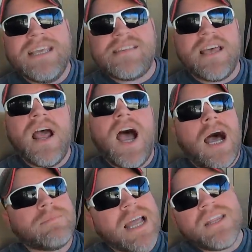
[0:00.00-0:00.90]
He said,
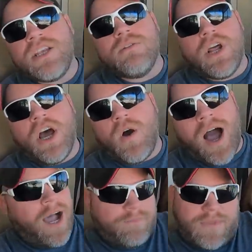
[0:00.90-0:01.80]
I'm letting you
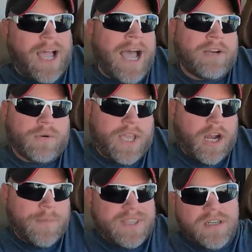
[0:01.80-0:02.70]
know, I don't care,